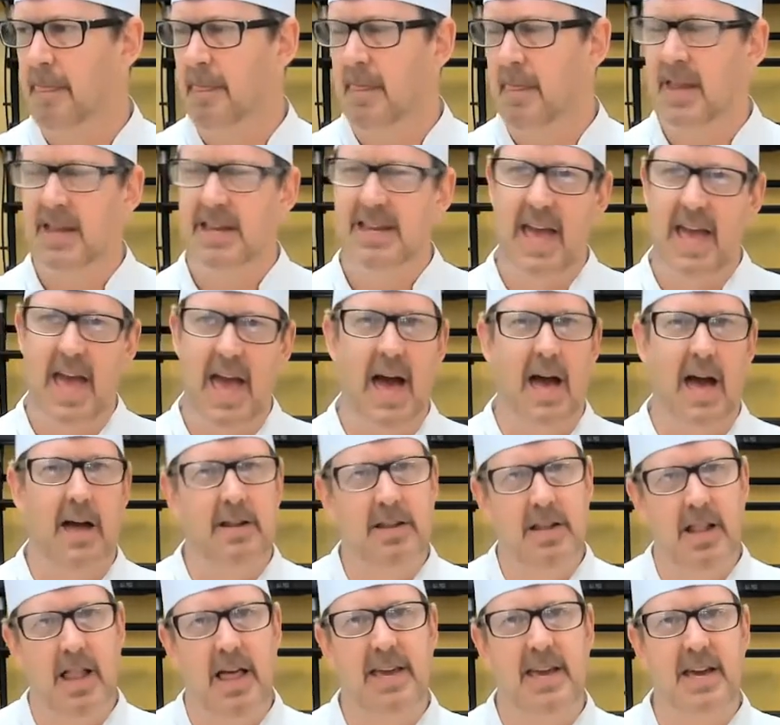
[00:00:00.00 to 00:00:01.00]
Yeah,
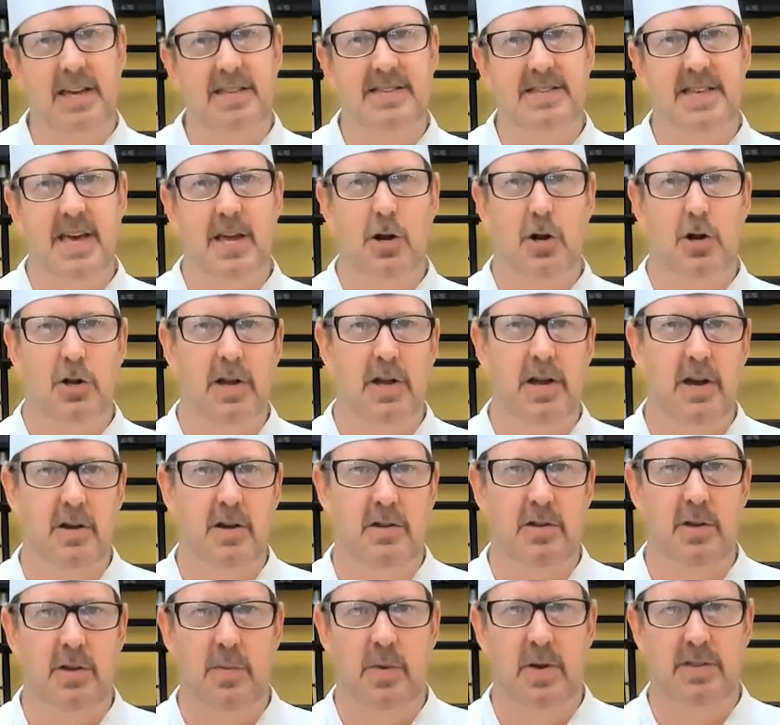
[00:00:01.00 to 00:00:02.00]
and like I said earlier,
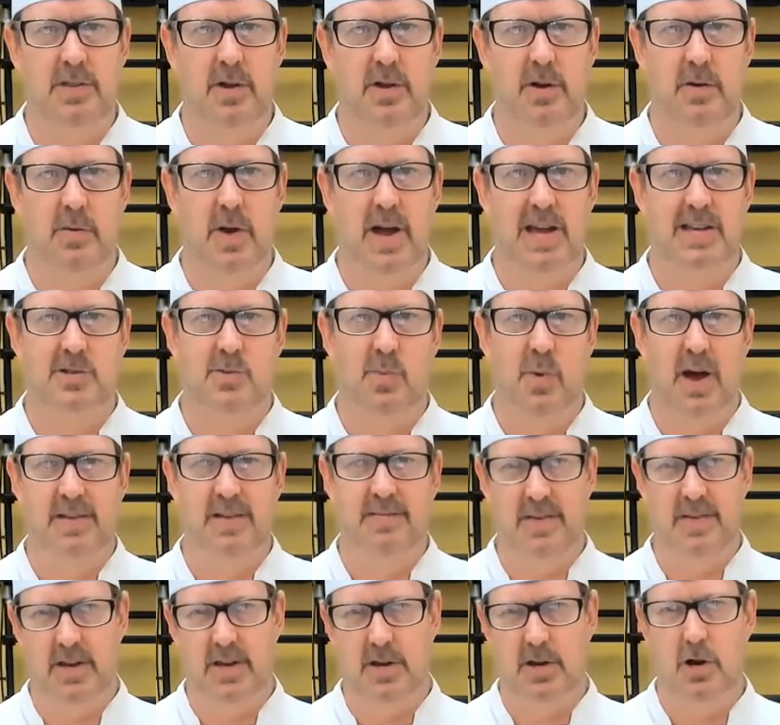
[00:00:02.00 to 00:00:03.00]
the rice wine
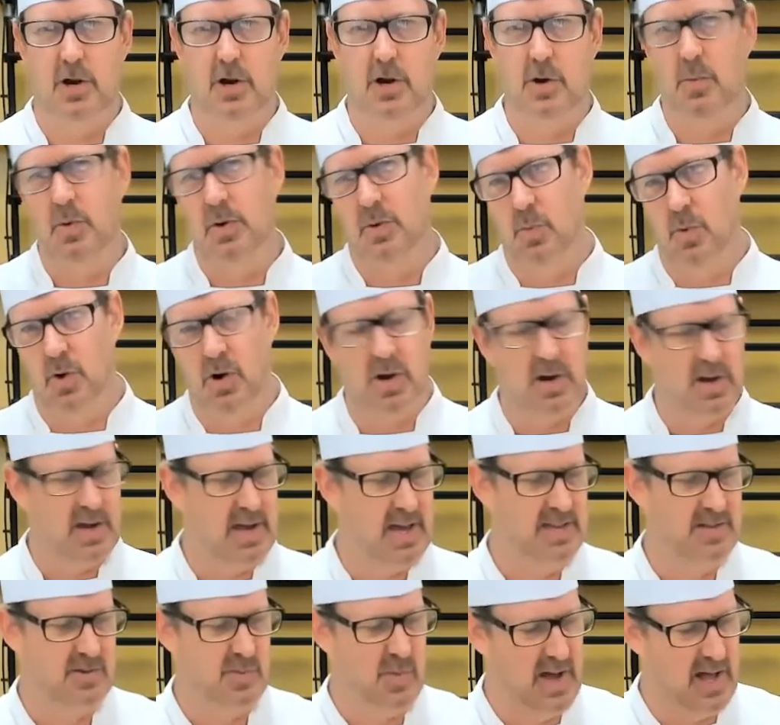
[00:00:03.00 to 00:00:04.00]
vinegar would work
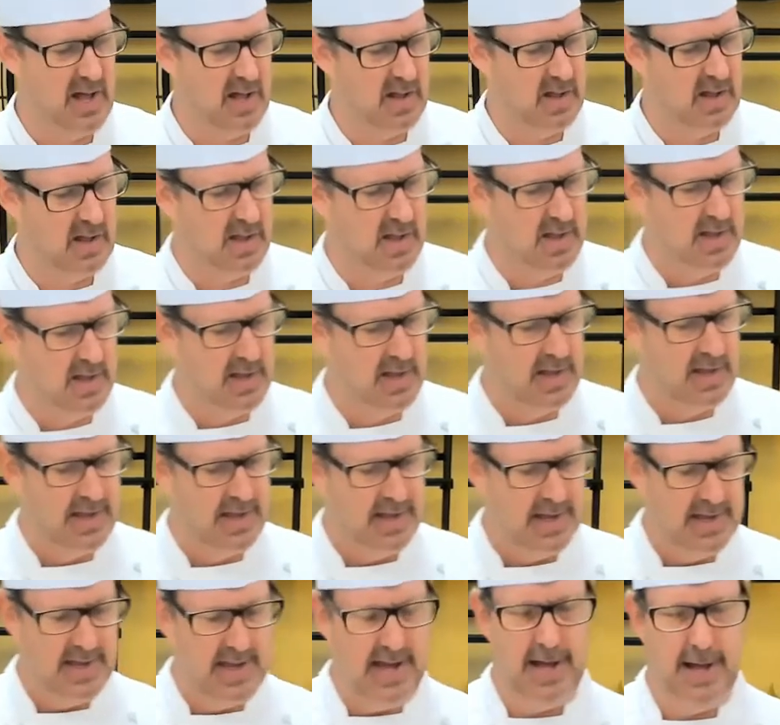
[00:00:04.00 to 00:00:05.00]
as well.
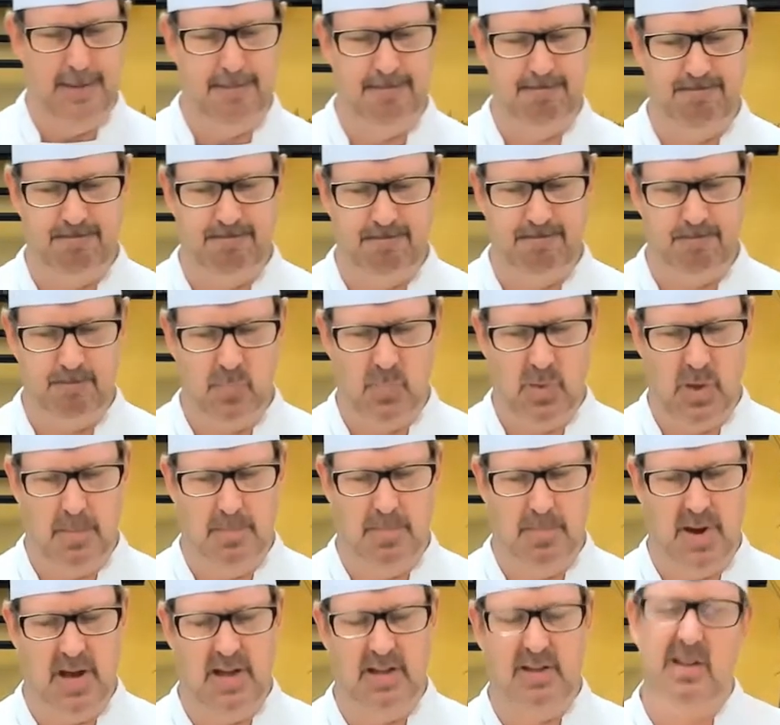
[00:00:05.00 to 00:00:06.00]

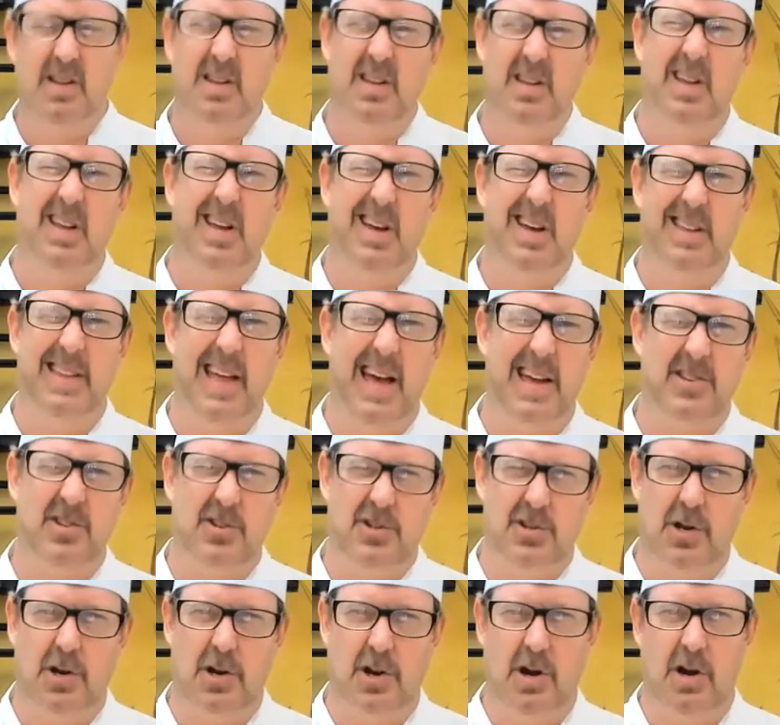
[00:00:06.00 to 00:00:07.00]
But that
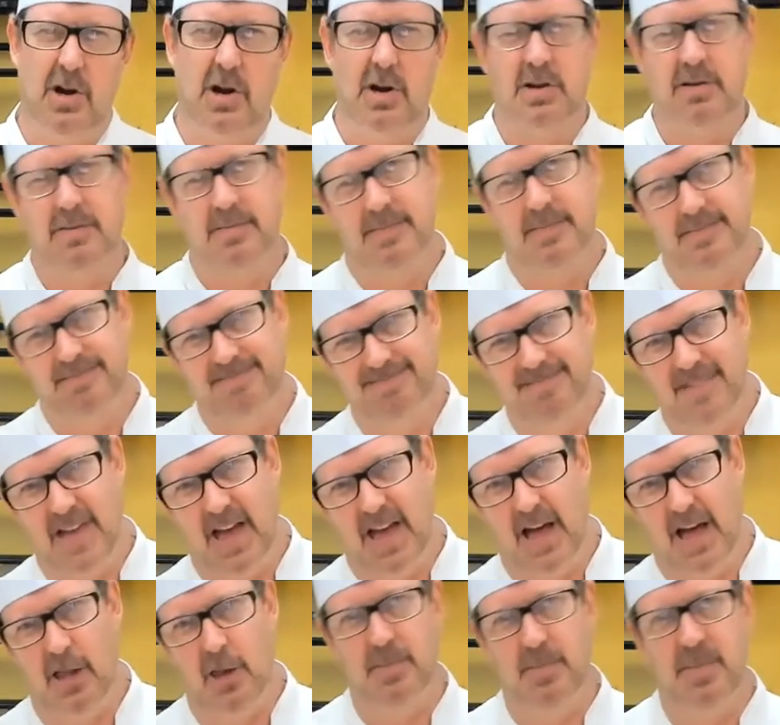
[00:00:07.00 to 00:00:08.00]
sugar
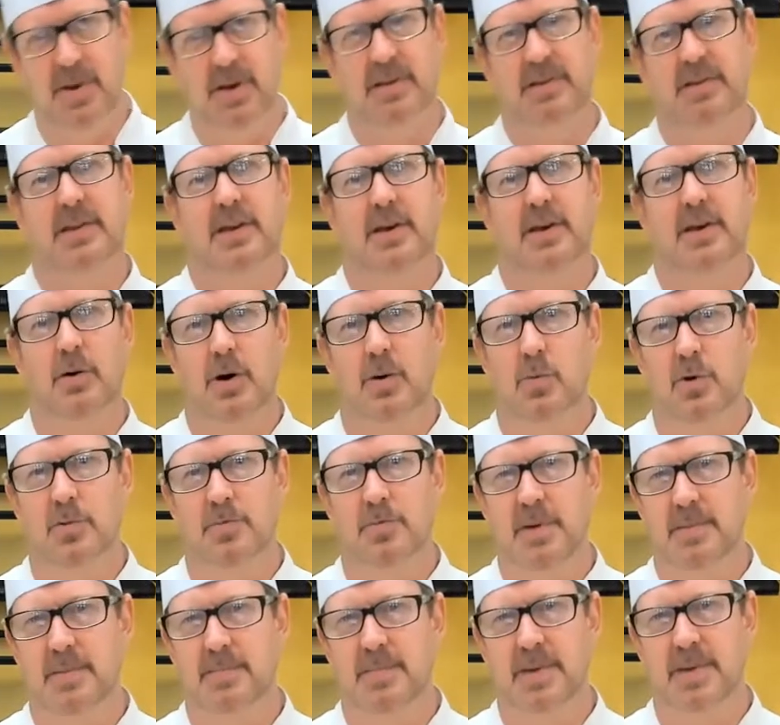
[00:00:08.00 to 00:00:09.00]
element would
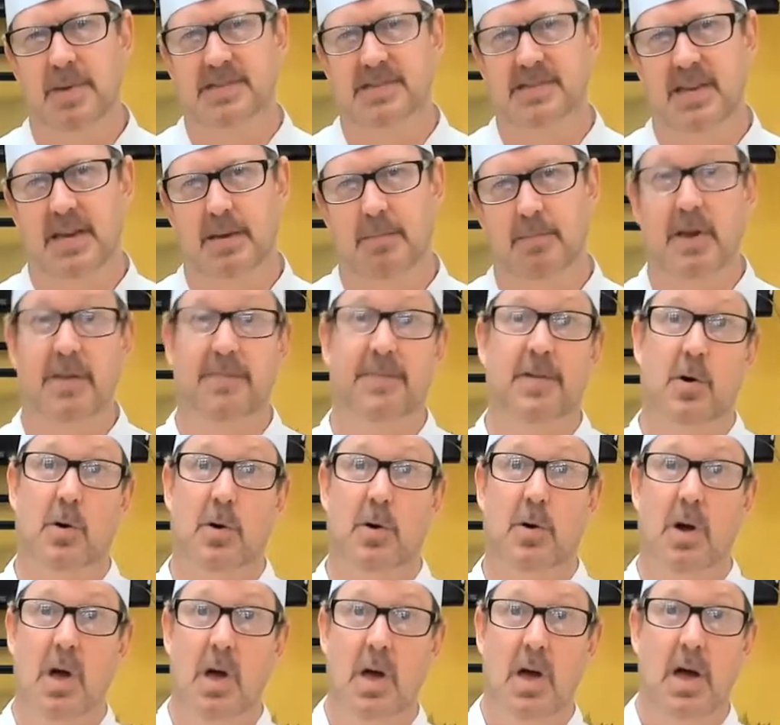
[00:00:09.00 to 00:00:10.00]
be missing. But if
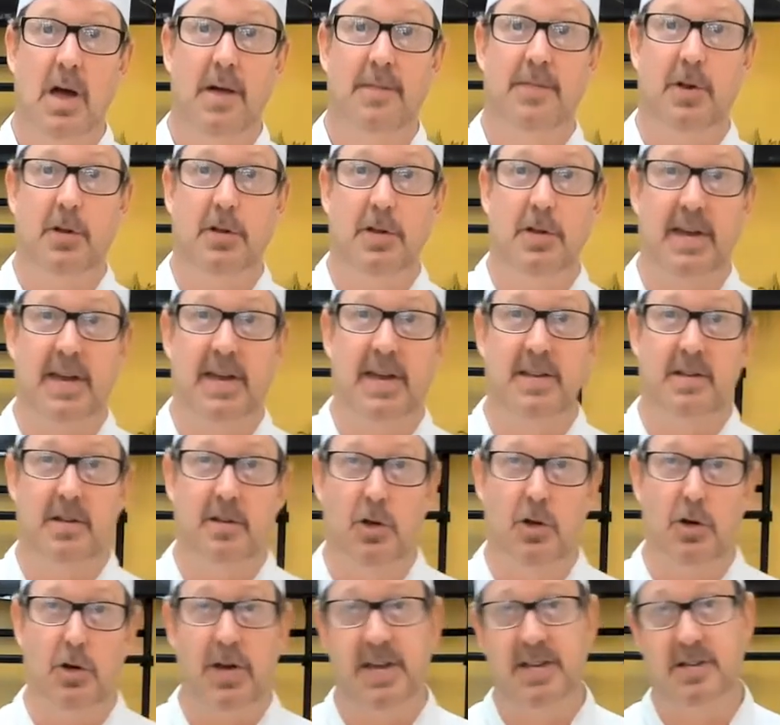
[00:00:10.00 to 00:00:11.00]
you're
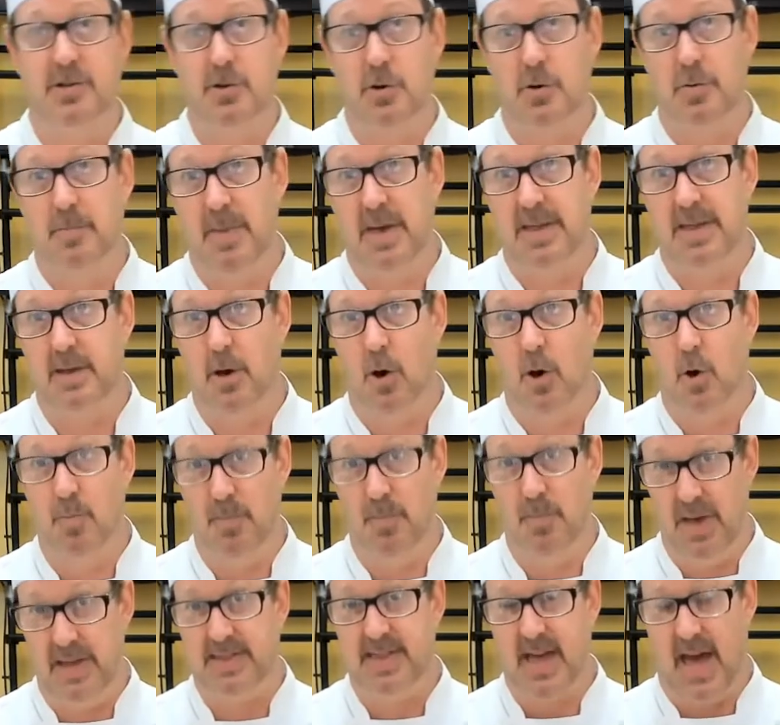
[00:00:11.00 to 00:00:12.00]
looking to
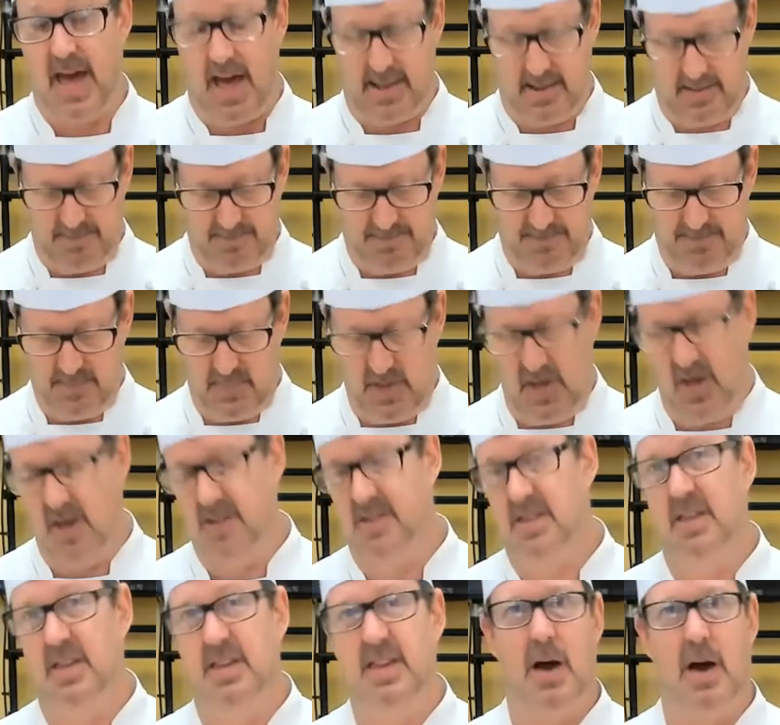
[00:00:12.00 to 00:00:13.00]
omit that,
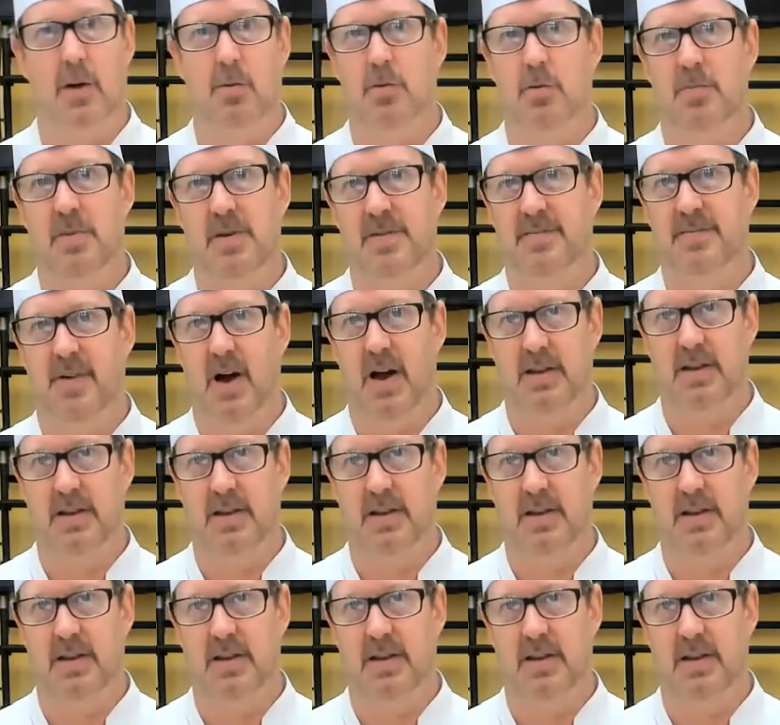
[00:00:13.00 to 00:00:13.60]
then that would be fine.